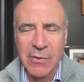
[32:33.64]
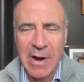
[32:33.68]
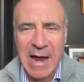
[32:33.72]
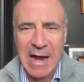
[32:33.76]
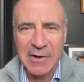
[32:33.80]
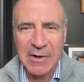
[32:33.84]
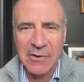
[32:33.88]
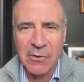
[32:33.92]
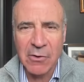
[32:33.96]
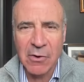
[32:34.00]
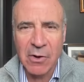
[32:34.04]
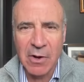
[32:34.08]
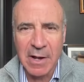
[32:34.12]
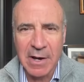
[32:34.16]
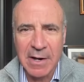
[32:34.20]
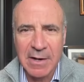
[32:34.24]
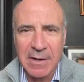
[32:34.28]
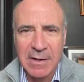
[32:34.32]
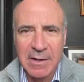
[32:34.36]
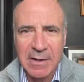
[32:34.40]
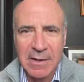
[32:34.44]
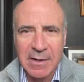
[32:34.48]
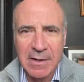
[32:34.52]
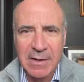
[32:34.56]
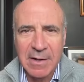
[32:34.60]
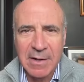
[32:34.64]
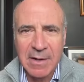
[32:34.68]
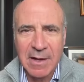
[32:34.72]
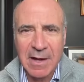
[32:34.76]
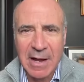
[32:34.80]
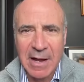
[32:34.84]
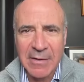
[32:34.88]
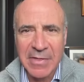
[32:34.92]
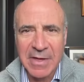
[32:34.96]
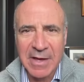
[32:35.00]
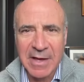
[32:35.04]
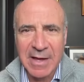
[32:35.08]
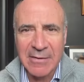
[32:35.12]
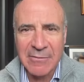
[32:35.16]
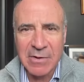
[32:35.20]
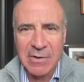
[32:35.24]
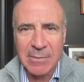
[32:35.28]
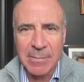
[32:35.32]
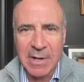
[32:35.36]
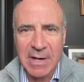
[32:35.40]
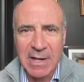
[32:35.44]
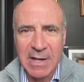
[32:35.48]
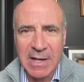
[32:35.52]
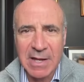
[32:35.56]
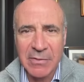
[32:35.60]
dragged on, I think
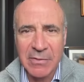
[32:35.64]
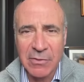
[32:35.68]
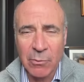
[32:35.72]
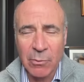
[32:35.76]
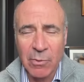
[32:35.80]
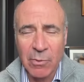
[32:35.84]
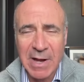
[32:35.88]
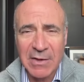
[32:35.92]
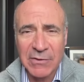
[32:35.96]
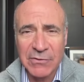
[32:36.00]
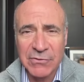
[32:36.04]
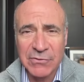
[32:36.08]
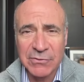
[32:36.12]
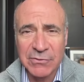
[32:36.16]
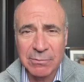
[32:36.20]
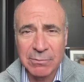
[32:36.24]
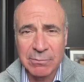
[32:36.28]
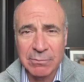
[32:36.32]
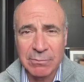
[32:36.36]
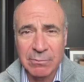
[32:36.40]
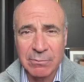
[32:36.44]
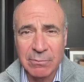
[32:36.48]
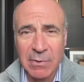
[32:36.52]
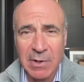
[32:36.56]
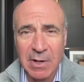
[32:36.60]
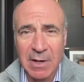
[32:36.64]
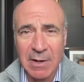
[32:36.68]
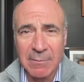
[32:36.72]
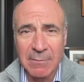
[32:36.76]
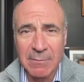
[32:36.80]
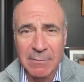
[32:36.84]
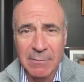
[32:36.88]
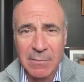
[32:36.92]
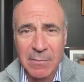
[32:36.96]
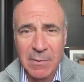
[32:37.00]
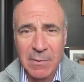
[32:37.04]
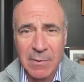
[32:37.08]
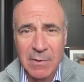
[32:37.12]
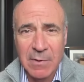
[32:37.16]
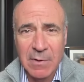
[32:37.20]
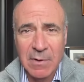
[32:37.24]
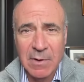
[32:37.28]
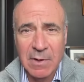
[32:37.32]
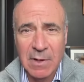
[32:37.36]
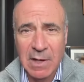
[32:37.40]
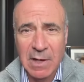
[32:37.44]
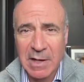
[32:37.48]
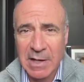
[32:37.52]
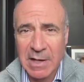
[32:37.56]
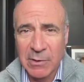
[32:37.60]
everybody in the West, um,
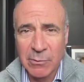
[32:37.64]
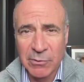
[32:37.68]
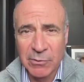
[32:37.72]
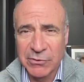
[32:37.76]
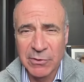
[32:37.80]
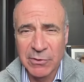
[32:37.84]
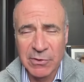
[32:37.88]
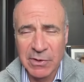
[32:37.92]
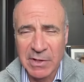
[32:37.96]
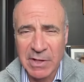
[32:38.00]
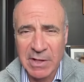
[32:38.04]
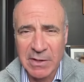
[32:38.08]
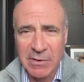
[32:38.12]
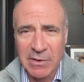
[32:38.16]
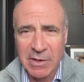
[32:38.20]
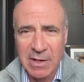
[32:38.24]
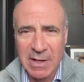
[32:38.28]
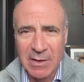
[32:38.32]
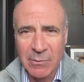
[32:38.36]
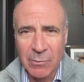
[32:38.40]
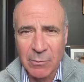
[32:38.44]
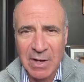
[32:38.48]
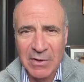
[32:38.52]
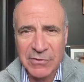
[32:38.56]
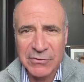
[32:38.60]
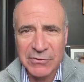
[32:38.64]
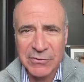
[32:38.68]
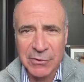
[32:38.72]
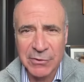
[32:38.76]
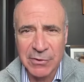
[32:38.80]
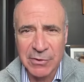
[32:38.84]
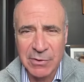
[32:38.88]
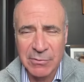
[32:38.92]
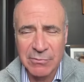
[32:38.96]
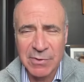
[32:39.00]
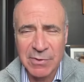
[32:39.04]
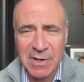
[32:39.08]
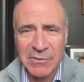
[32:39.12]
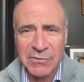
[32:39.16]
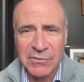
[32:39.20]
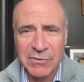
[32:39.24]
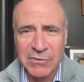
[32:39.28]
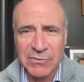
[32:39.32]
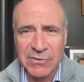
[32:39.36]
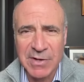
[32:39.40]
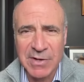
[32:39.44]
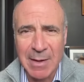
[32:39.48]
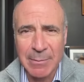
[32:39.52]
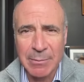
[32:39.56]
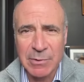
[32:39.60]
uh, and certainly in, in Western defense
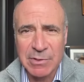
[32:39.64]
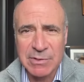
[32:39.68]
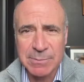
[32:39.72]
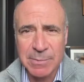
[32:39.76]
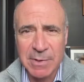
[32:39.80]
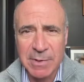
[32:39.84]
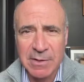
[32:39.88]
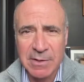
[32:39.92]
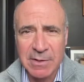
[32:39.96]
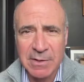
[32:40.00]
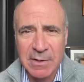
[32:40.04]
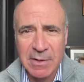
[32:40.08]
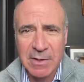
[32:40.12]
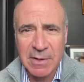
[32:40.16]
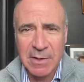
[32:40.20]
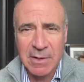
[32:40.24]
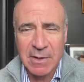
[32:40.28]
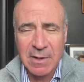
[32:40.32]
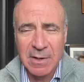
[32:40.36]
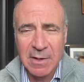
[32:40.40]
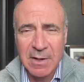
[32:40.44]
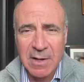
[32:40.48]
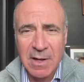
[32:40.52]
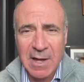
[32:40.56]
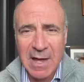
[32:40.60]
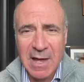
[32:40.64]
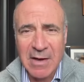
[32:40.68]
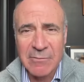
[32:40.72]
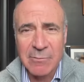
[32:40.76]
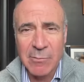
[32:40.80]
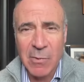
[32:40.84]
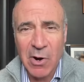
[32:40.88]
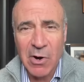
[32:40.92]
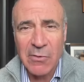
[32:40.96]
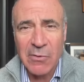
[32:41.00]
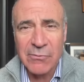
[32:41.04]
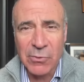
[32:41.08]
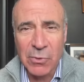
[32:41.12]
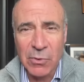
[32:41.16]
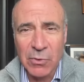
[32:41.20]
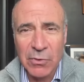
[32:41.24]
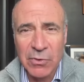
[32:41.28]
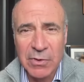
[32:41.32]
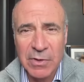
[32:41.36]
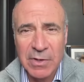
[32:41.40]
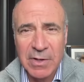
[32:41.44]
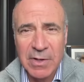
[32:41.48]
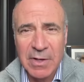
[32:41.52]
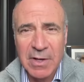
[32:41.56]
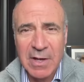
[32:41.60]
establishment, have
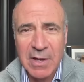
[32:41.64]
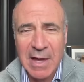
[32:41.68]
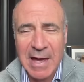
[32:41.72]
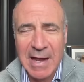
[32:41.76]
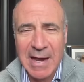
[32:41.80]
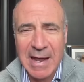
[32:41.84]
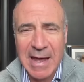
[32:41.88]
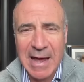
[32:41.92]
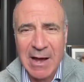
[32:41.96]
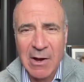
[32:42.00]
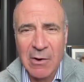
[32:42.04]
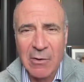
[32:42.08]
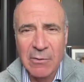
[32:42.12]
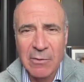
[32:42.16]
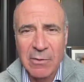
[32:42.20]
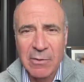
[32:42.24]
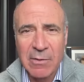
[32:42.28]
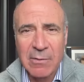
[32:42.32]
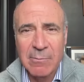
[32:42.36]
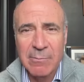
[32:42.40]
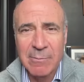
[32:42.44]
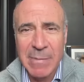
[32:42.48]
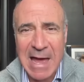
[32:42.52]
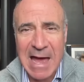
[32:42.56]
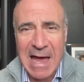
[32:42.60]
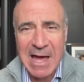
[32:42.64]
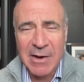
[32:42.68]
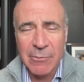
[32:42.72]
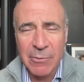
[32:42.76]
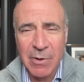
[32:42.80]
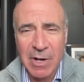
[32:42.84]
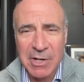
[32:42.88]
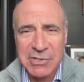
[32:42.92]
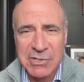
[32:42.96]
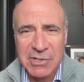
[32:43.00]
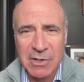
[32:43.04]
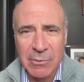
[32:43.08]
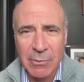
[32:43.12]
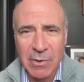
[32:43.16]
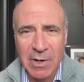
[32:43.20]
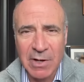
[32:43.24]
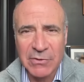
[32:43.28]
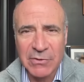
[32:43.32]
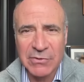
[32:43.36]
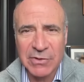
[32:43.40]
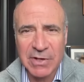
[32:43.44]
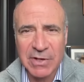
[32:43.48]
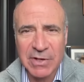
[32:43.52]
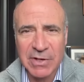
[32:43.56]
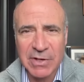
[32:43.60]
marveled at how bad Russia
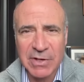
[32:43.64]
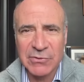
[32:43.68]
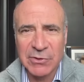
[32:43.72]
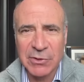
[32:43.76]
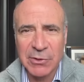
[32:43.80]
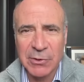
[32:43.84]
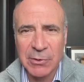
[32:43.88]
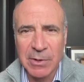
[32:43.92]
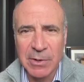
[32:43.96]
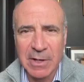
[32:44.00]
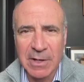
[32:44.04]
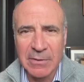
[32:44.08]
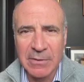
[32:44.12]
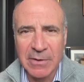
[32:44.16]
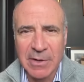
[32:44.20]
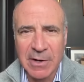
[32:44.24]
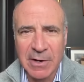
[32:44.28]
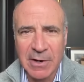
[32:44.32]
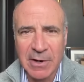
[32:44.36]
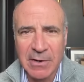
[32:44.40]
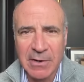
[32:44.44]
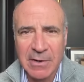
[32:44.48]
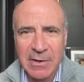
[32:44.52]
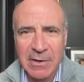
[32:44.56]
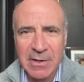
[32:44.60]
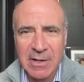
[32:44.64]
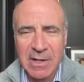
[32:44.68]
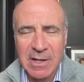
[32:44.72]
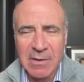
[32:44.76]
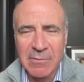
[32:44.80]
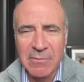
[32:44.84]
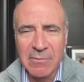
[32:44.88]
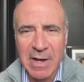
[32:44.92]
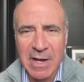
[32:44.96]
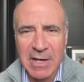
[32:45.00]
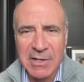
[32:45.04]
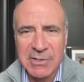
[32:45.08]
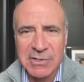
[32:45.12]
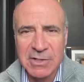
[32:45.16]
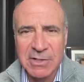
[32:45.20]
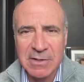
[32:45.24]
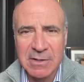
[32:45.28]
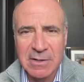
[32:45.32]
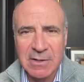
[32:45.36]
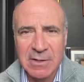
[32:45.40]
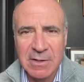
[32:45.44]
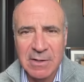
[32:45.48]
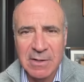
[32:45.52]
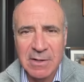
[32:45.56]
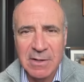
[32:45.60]
was at executing their
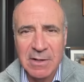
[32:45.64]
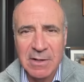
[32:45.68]
invasion.